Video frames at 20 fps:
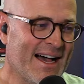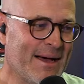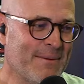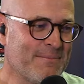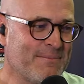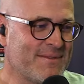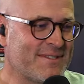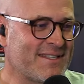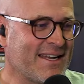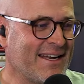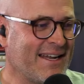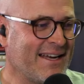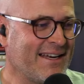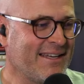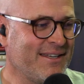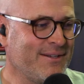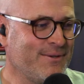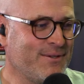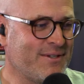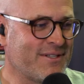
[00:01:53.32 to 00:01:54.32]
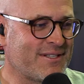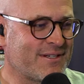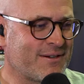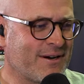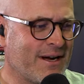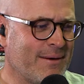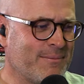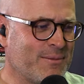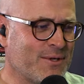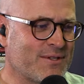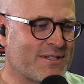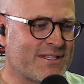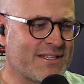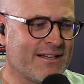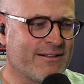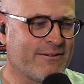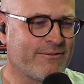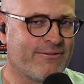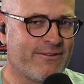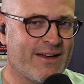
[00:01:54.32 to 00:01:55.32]
Sanela, you describe
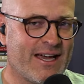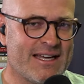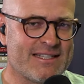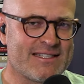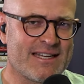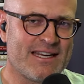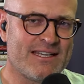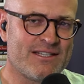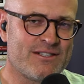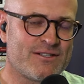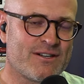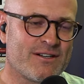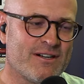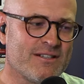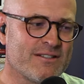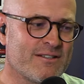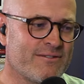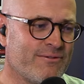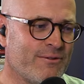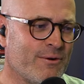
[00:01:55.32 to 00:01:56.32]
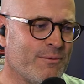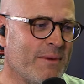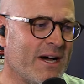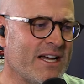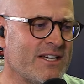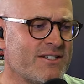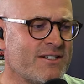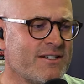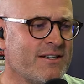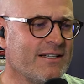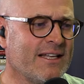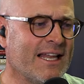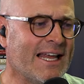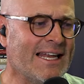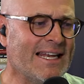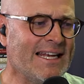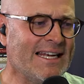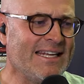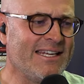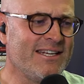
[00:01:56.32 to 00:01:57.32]
yourself as a transformational
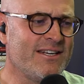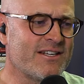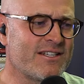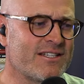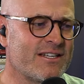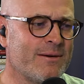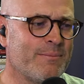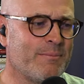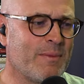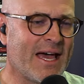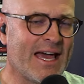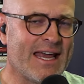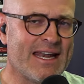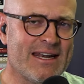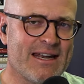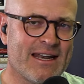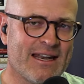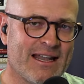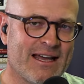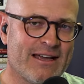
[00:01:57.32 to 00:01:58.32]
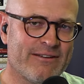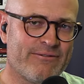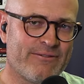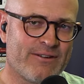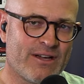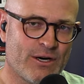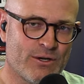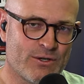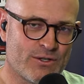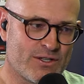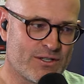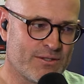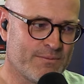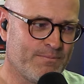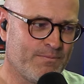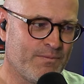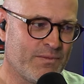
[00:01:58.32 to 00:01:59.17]
leadership and life coach,